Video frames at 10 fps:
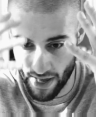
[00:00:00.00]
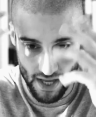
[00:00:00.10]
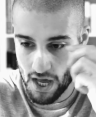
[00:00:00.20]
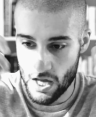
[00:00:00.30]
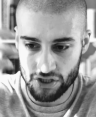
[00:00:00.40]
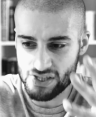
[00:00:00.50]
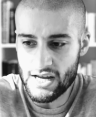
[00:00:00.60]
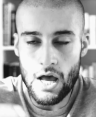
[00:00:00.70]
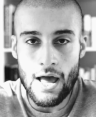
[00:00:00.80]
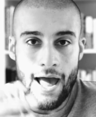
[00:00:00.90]
my
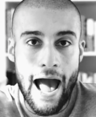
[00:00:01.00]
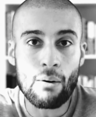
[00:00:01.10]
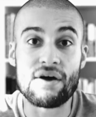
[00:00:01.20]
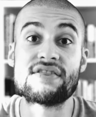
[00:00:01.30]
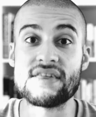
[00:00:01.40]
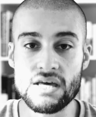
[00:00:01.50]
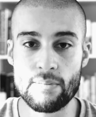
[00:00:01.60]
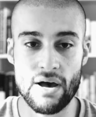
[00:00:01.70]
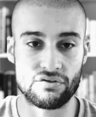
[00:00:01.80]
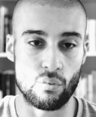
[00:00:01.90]
just how I think
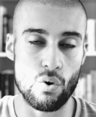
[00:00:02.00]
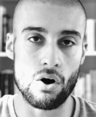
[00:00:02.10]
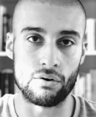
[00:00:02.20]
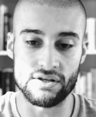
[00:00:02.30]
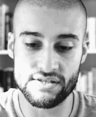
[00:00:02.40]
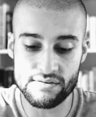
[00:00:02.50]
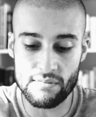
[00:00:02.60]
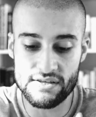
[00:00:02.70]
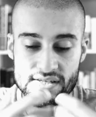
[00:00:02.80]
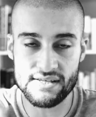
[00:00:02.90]
about the world. This is
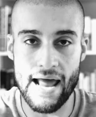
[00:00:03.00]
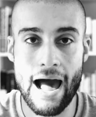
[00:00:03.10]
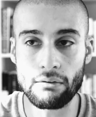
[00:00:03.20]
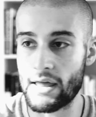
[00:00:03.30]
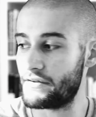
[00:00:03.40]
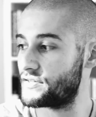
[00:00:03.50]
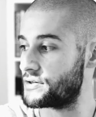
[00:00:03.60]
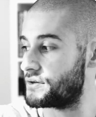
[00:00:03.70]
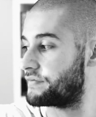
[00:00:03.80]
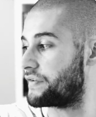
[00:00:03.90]
this is an outlet
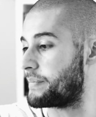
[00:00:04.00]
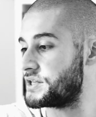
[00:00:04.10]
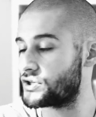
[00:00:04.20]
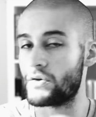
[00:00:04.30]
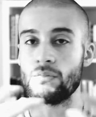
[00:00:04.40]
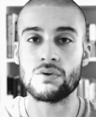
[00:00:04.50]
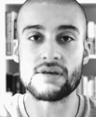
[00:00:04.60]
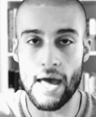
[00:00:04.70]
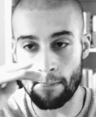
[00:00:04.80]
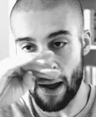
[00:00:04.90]
to for me to
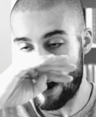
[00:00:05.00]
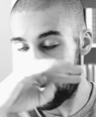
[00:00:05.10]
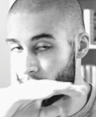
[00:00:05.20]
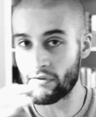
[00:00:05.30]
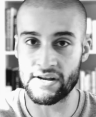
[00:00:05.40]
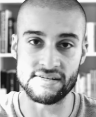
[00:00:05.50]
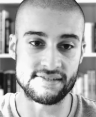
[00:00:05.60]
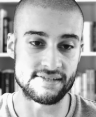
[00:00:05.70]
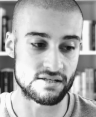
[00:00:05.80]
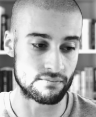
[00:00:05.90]
communicate my operating
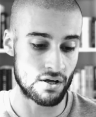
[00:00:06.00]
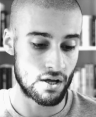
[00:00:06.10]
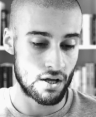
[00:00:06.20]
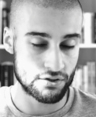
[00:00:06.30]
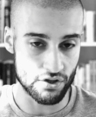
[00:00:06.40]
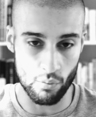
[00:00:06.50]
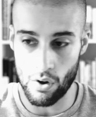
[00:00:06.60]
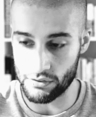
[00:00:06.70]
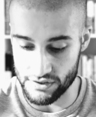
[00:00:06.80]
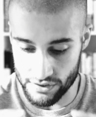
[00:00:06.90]
system to the
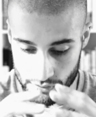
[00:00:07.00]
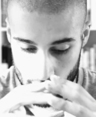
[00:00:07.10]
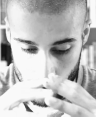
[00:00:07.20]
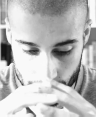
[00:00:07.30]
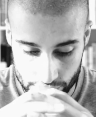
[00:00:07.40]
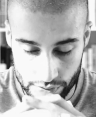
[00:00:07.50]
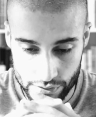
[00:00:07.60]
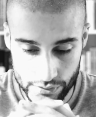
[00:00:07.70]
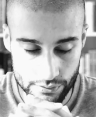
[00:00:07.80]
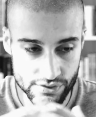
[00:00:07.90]
world and to to
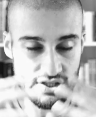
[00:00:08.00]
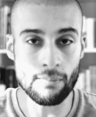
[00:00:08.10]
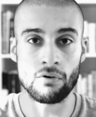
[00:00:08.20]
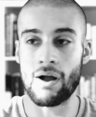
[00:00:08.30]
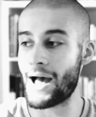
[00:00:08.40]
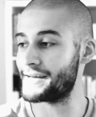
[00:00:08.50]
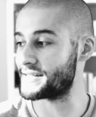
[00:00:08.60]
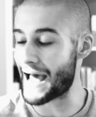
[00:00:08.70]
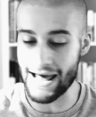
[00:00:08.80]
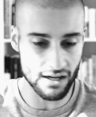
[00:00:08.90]
to summarize
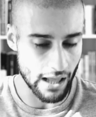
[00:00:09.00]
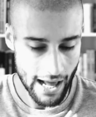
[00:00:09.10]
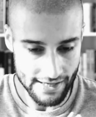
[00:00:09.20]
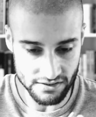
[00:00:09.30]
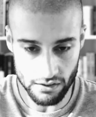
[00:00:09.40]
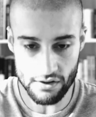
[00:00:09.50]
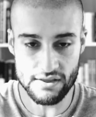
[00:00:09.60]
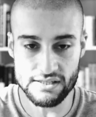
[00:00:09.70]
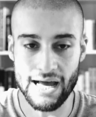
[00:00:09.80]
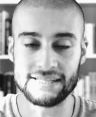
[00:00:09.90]
and analyze a lot of
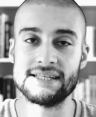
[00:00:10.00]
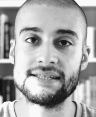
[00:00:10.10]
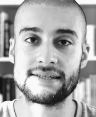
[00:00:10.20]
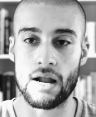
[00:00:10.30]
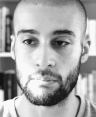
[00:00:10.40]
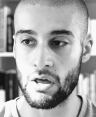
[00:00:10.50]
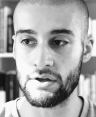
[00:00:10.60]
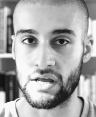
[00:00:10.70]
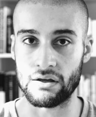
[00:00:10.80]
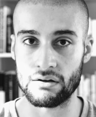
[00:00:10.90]
these ideas that I'm
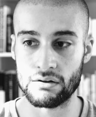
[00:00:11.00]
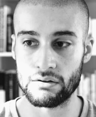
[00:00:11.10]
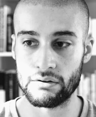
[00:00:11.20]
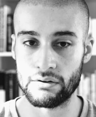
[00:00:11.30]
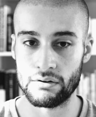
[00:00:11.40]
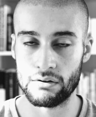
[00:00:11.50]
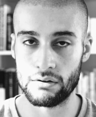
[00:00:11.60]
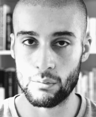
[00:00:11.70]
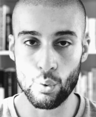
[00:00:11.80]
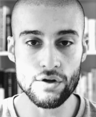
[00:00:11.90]
learning.
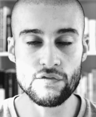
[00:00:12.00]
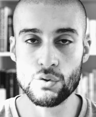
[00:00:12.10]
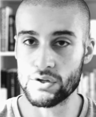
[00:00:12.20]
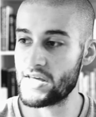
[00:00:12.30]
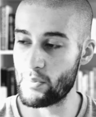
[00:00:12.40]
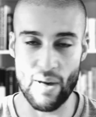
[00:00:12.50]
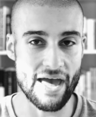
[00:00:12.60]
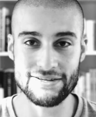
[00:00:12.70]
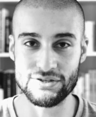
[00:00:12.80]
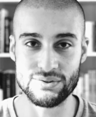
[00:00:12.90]
What if you could get
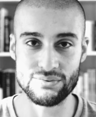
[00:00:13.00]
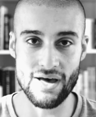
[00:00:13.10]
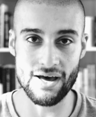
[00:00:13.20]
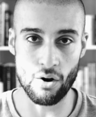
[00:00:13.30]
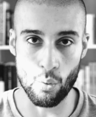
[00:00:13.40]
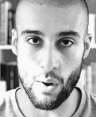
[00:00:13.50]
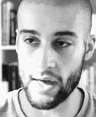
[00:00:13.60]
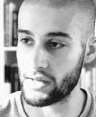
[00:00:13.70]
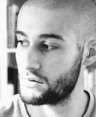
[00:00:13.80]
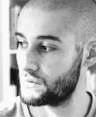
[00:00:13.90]
paid to do that? Oh
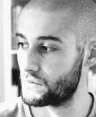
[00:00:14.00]
wait,